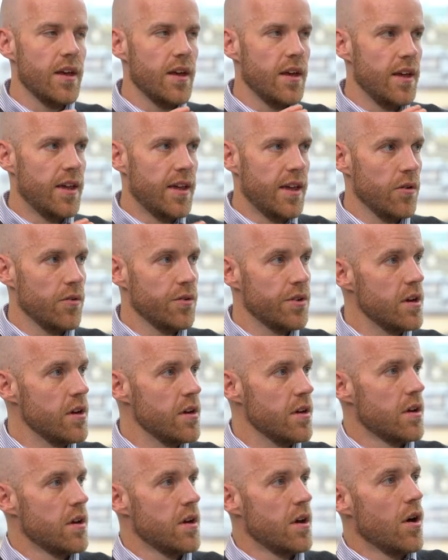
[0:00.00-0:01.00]
He killed
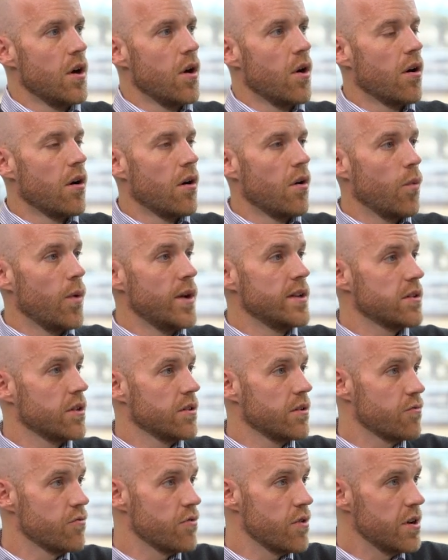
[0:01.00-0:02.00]
her, went on
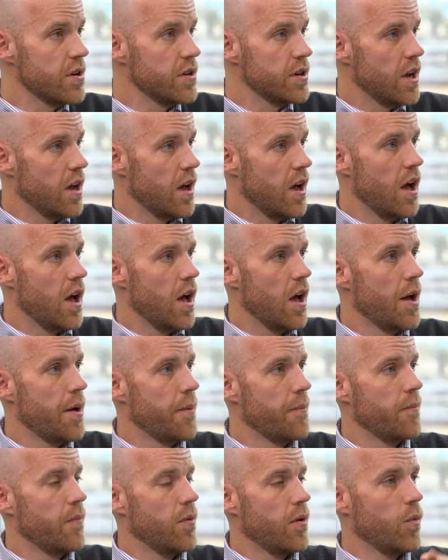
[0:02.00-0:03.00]
the run,
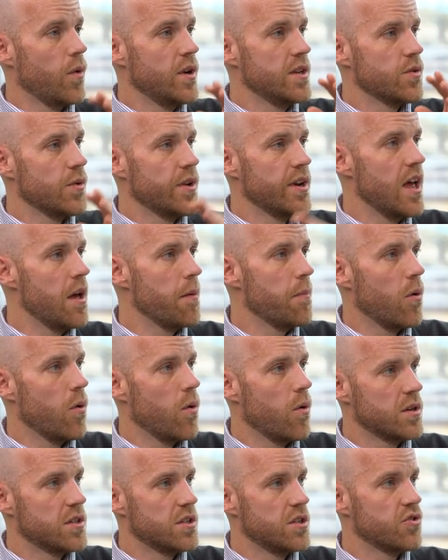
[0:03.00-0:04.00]
went to an
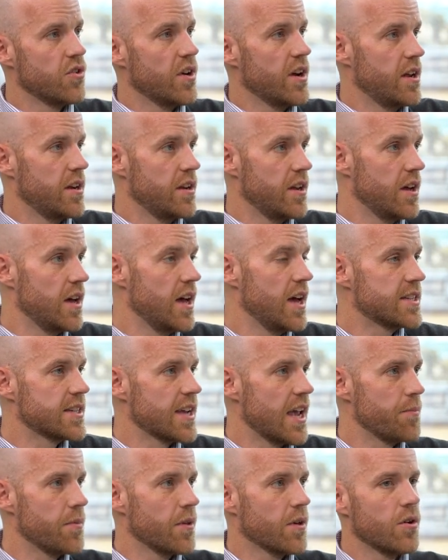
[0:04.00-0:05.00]
airport to try and
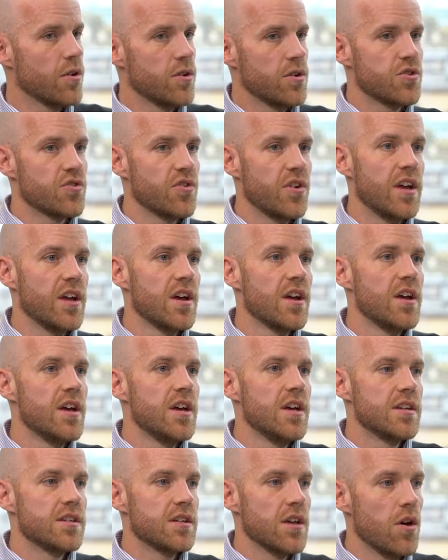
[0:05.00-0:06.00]
escape the country.
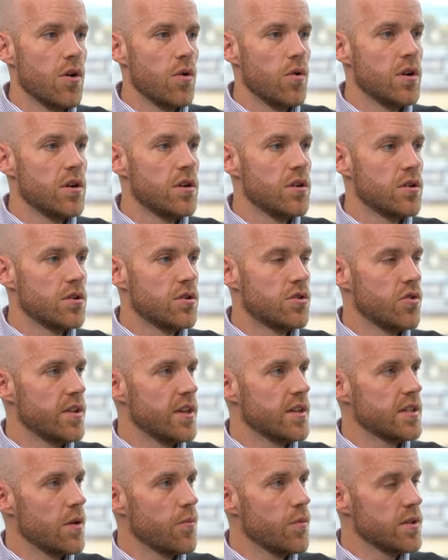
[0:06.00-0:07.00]
So during
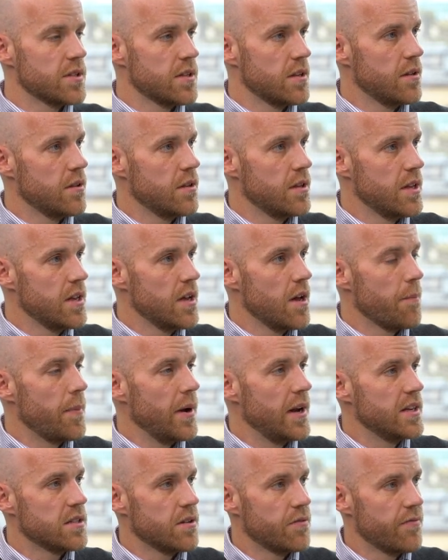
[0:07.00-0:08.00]
that time, once the
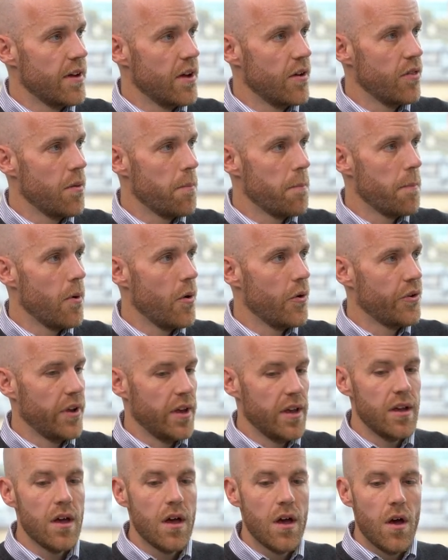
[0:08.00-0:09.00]
police had found the
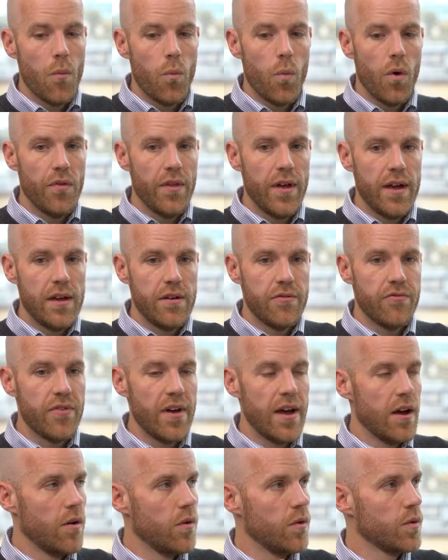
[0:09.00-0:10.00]
body, what they
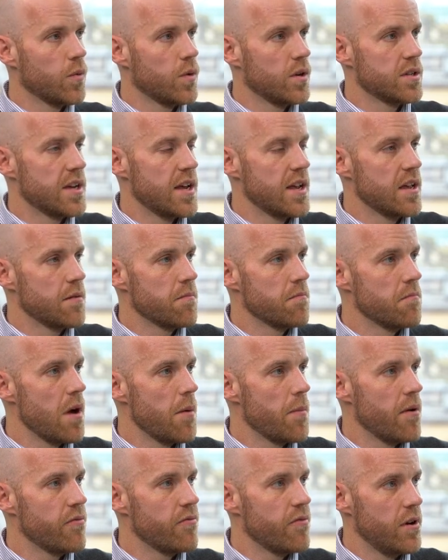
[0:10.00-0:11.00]
found was a
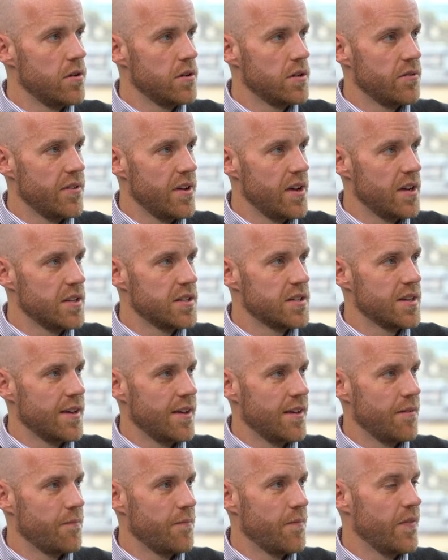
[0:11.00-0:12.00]
mobile phone device
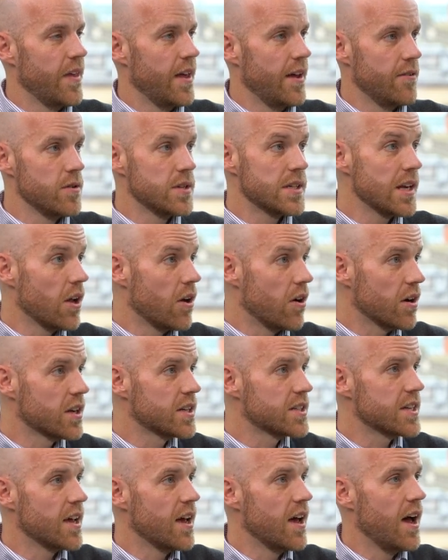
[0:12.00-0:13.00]
there. It was
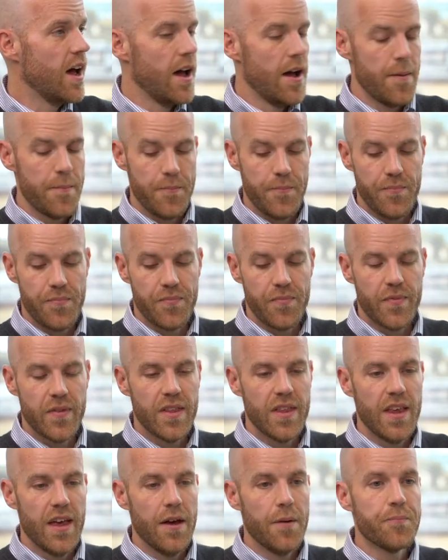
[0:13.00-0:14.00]
locked
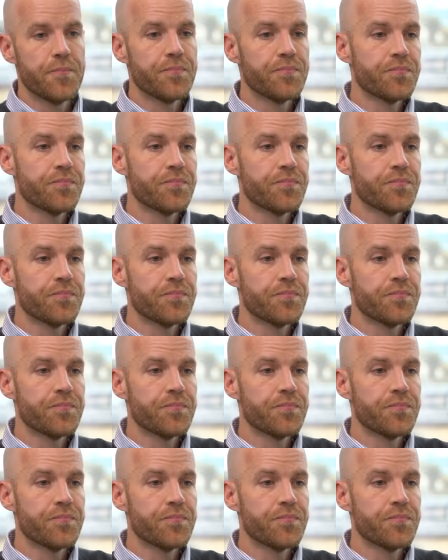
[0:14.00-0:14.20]
there.